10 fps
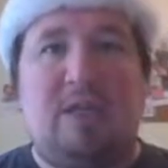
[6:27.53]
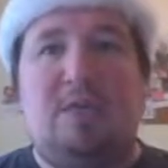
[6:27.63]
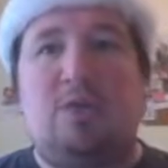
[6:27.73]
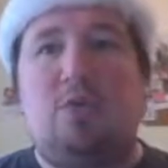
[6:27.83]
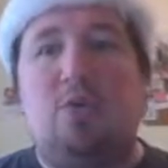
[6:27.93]

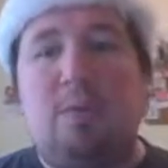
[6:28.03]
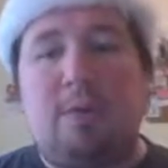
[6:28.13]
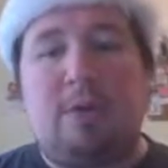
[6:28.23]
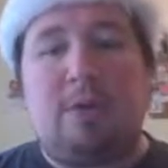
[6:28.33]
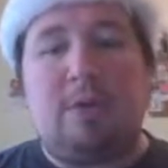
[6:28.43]
So
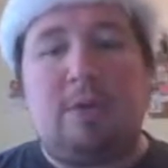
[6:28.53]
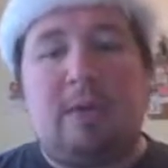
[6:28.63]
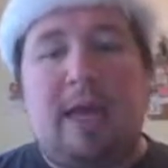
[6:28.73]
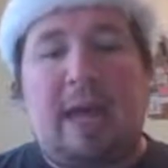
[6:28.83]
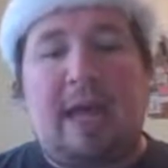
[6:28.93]
Uber
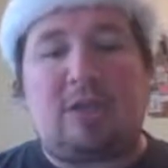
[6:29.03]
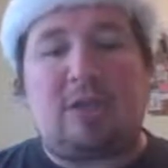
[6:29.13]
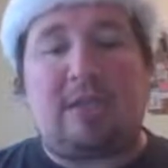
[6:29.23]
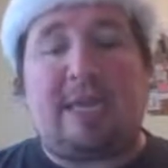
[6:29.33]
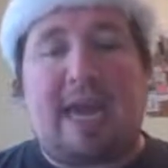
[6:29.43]

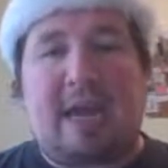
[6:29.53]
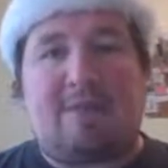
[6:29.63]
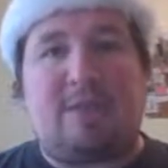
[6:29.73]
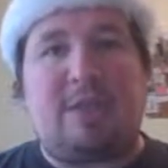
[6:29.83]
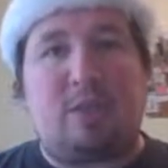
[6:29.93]
actually
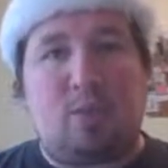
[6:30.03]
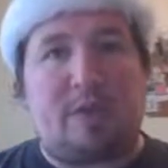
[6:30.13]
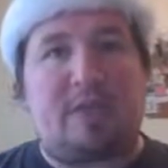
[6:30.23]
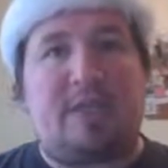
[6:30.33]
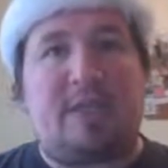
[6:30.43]
tactfully
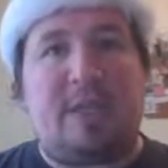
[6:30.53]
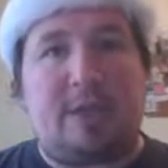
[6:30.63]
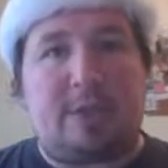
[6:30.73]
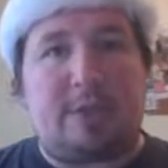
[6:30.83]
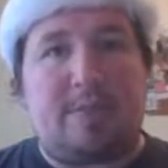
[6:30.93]
switched
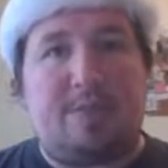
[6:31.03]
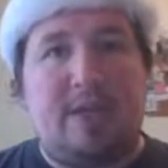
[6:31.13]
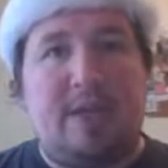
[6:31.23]
gears.